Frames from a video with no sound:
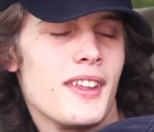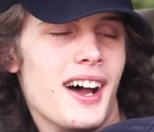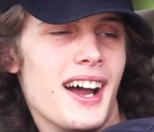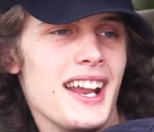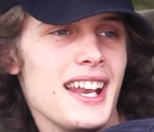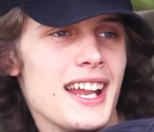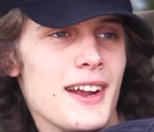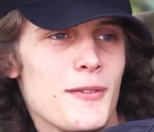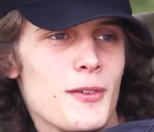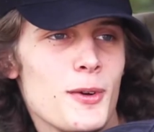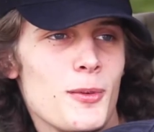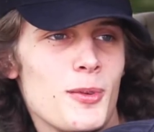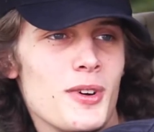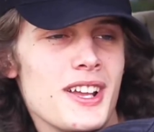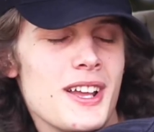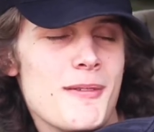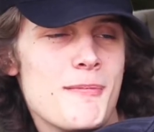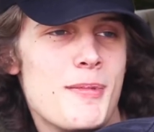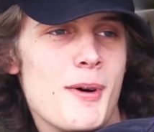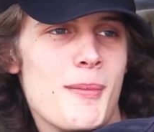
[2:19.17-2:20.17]
I never
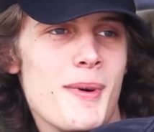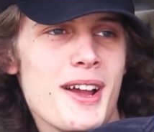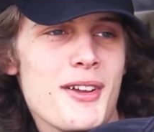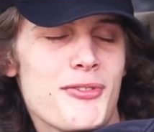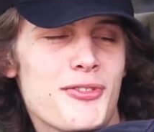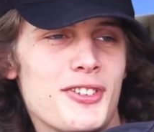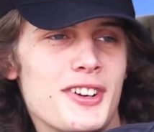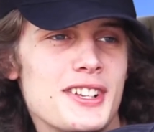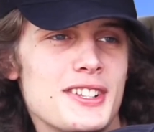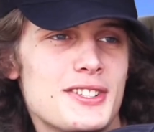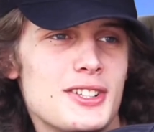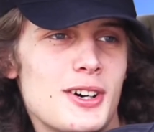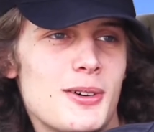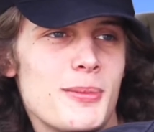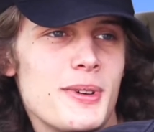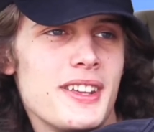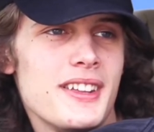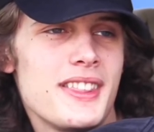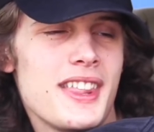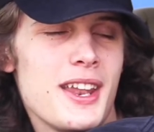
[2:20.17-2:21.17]
went, but my friend
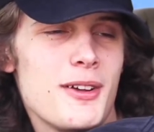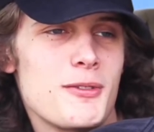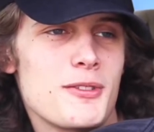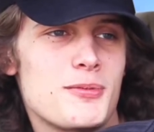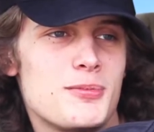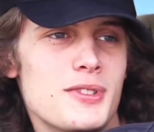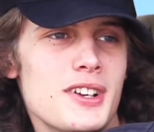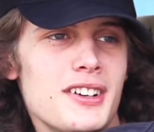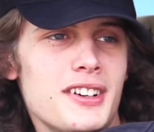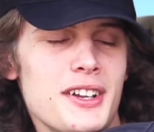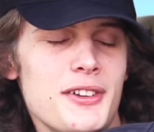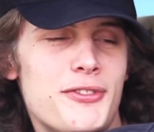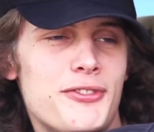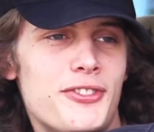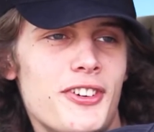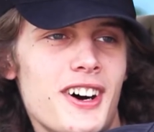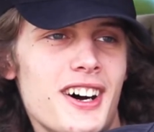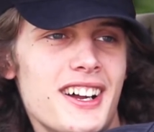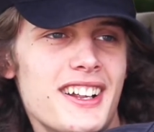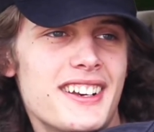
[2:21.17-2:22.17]
told me that it was really
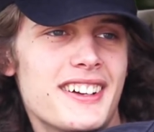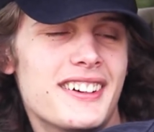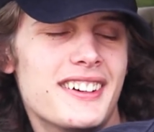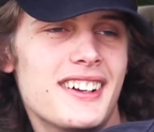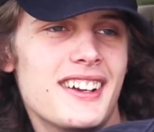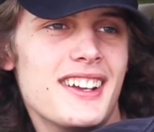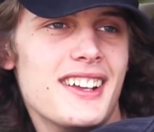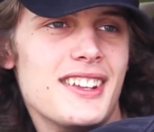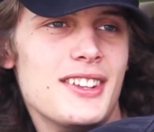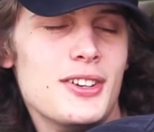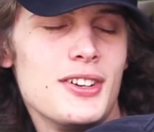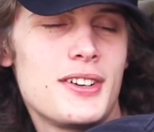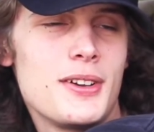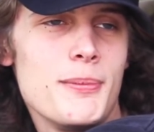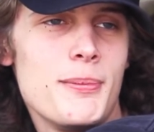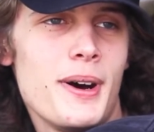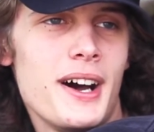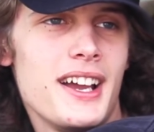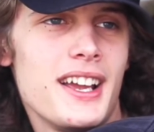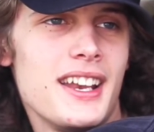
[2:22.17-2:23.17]
fun. You
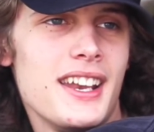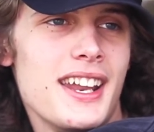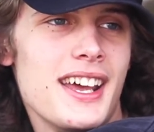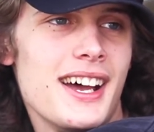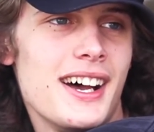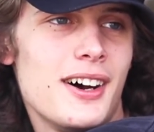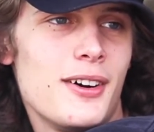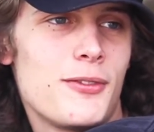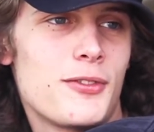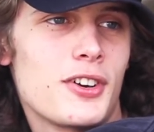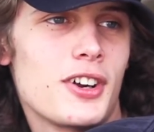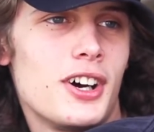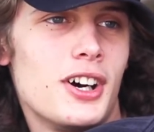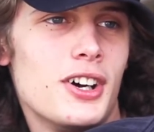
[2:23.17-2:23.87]
can buy it now for